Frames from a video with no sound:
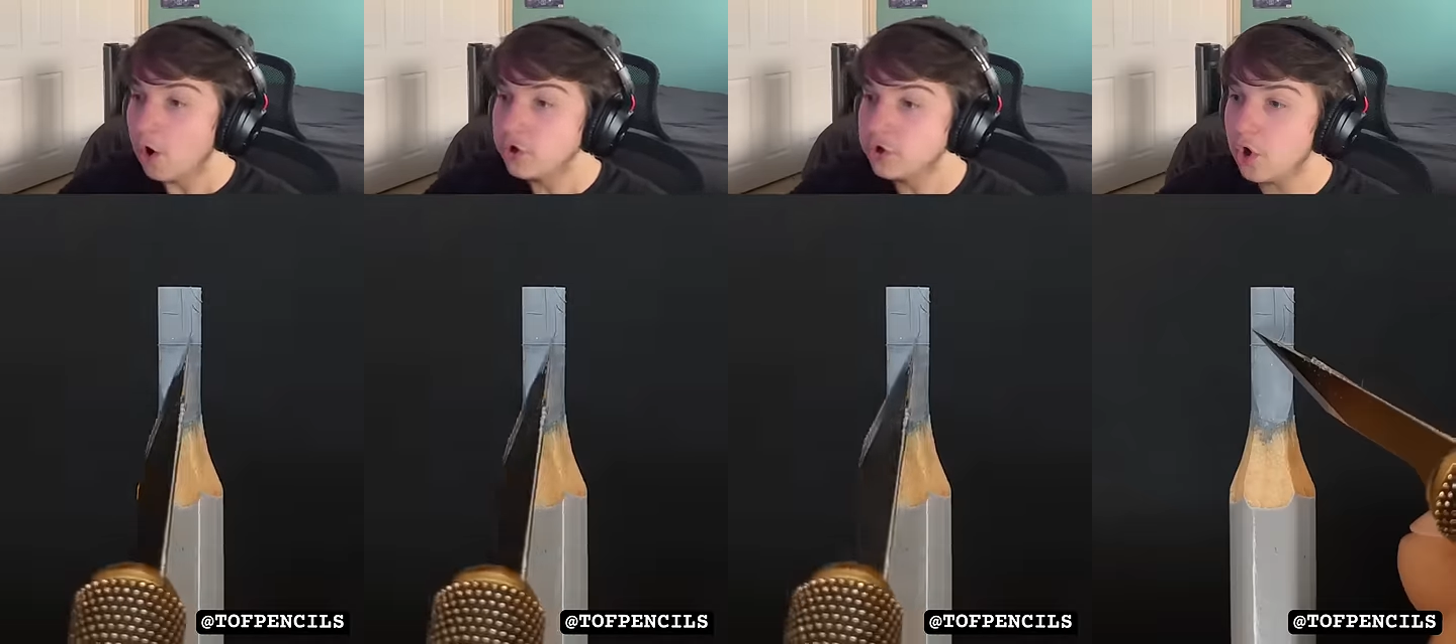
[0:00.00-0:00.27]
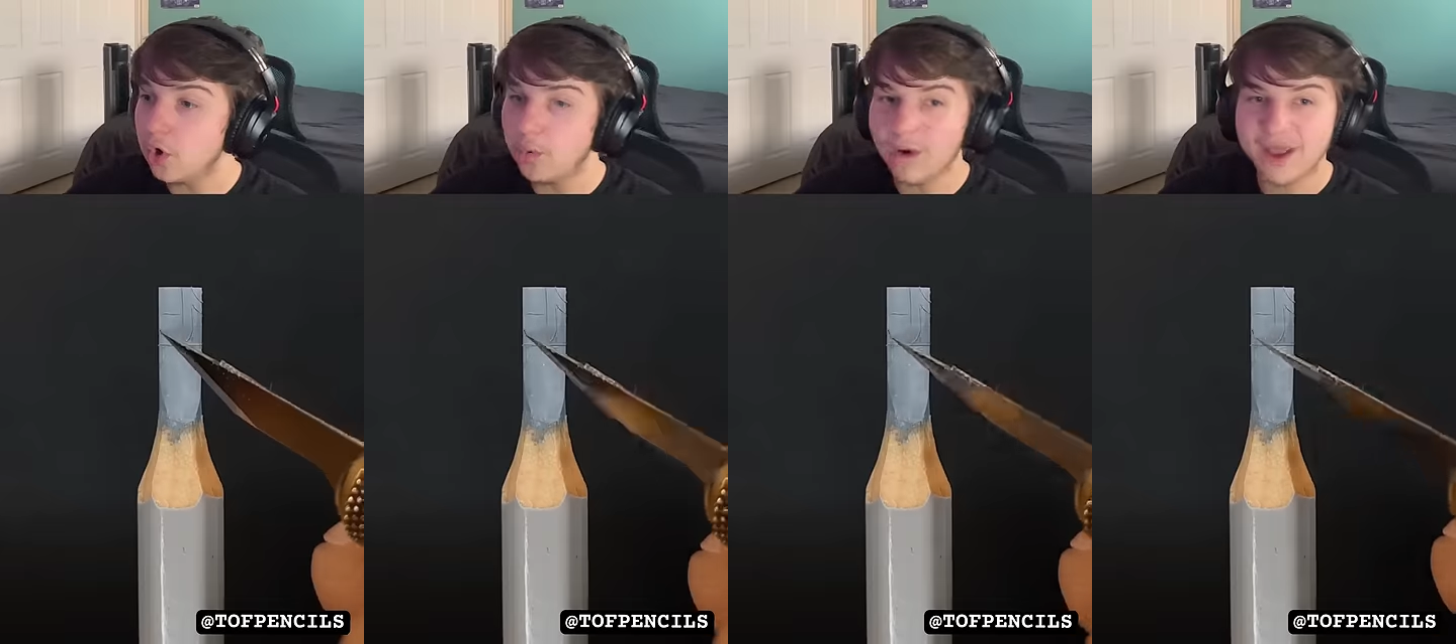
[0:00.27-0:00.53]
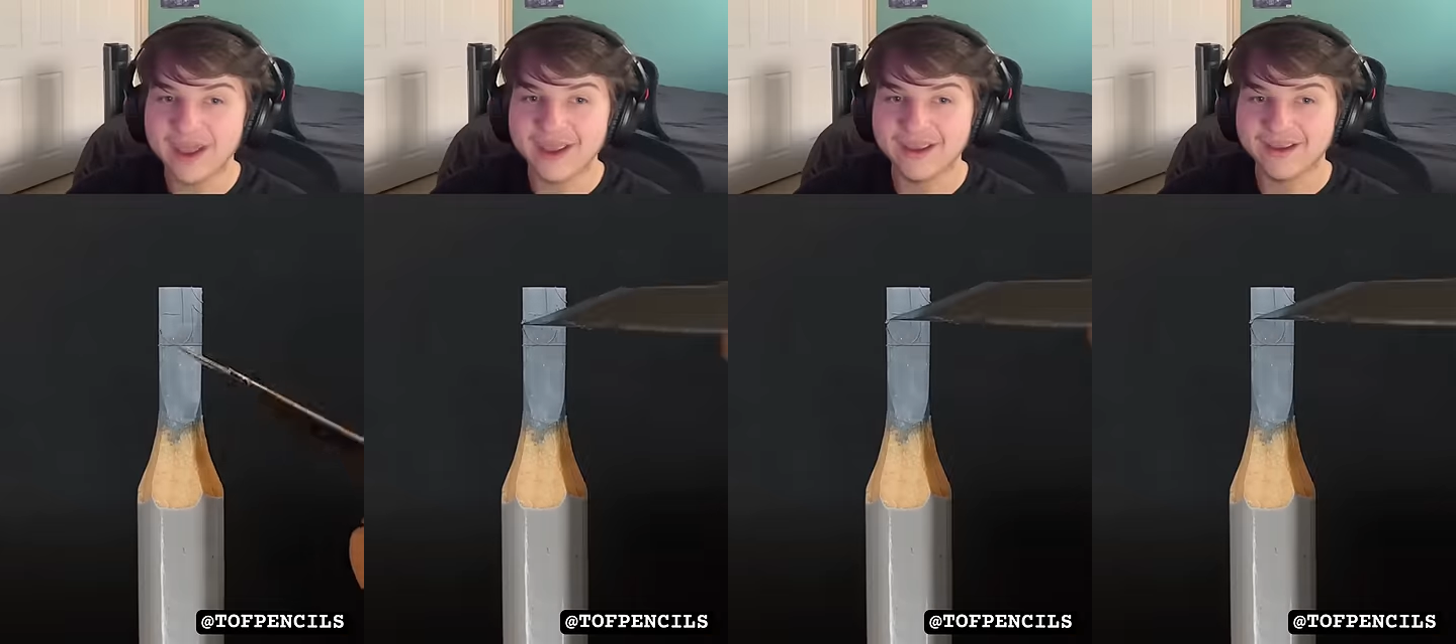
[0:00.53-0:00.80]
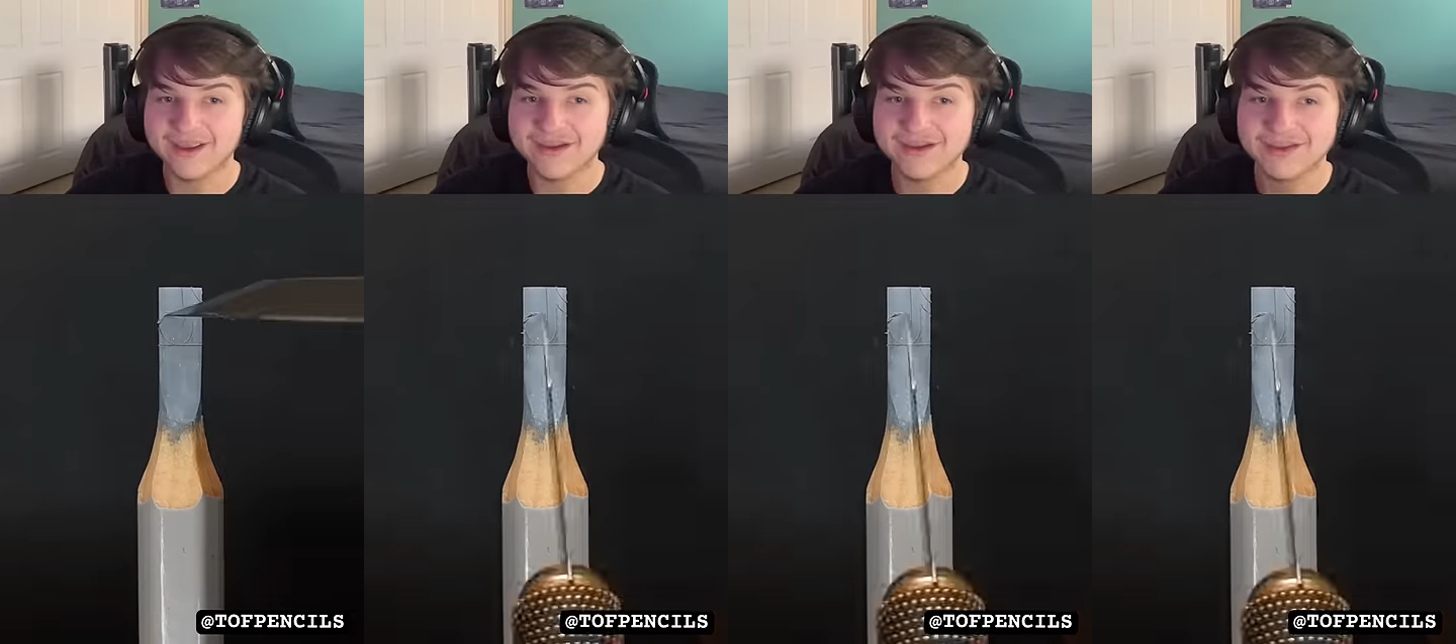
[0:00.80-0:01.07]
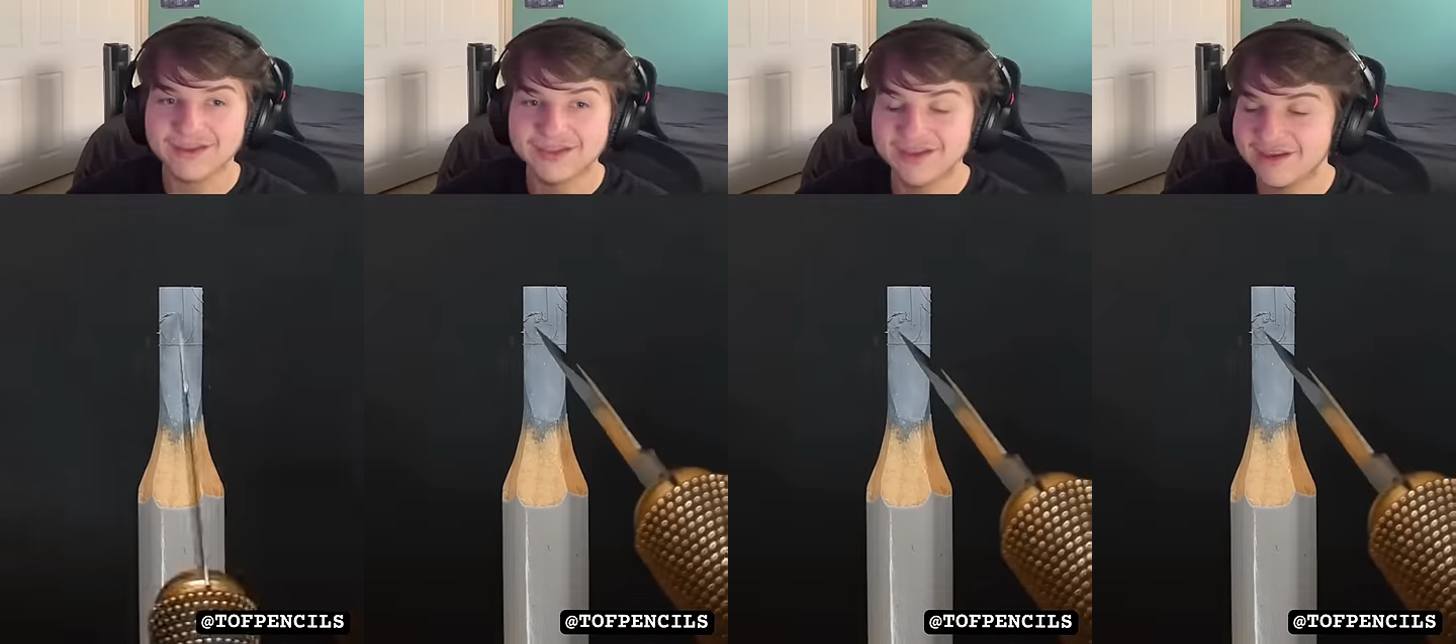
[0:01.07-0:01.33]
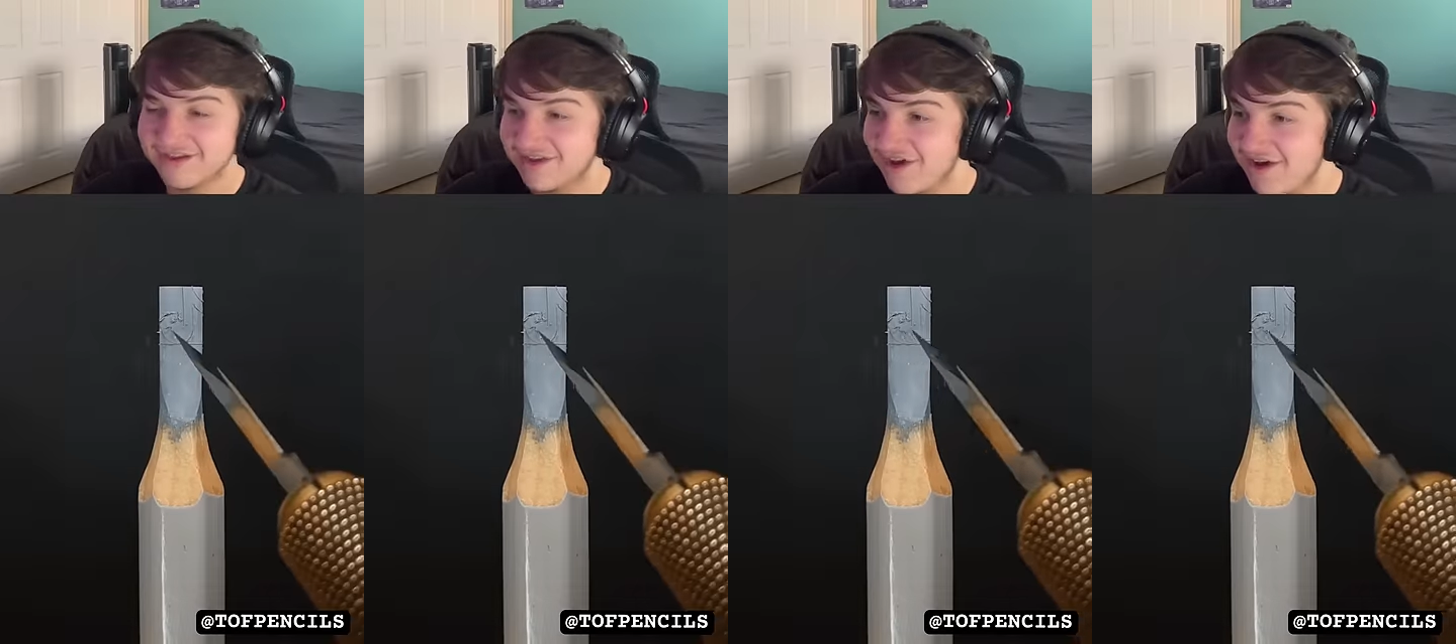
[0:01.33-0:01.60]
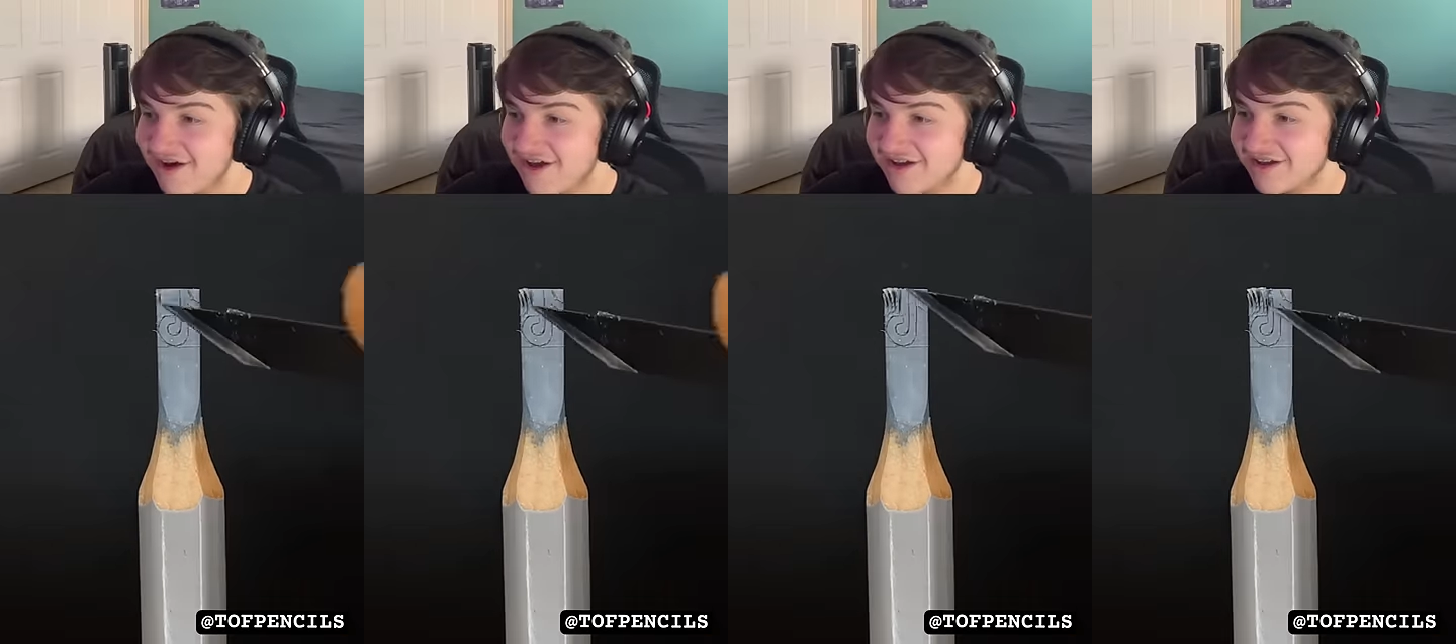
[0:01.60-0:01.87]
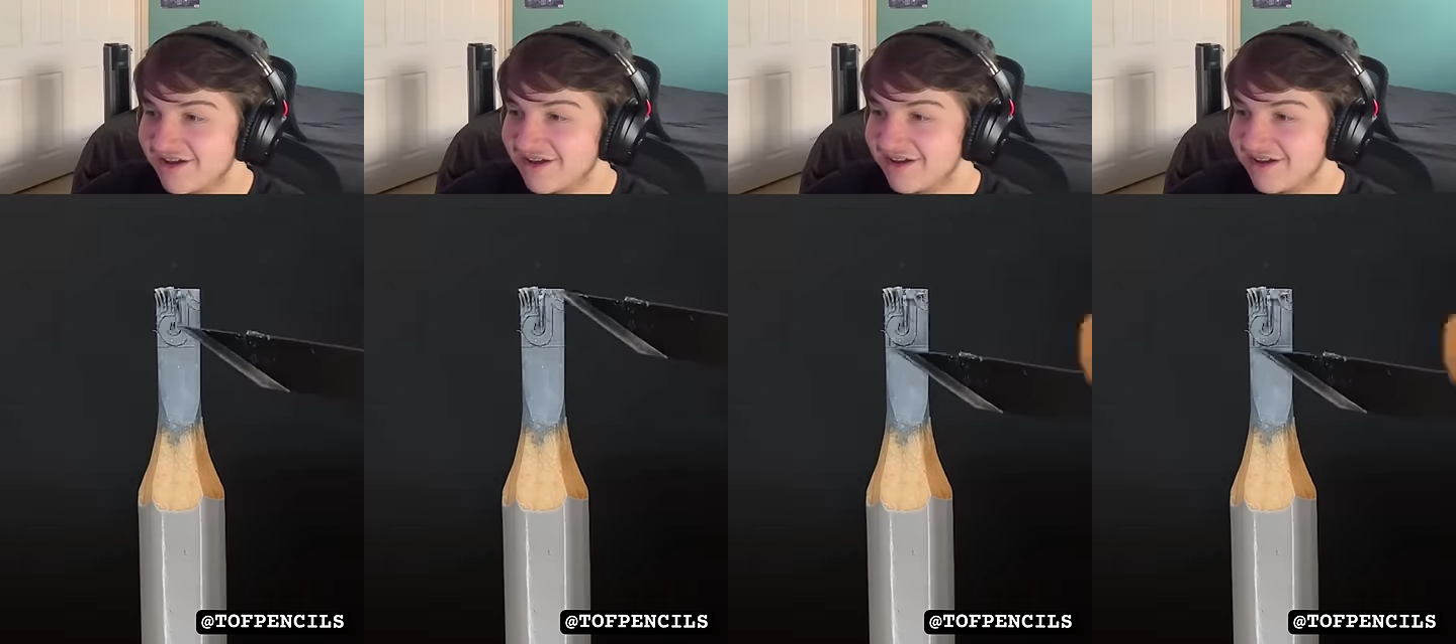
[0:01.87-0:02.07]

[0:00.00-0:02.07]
no way! TikTok?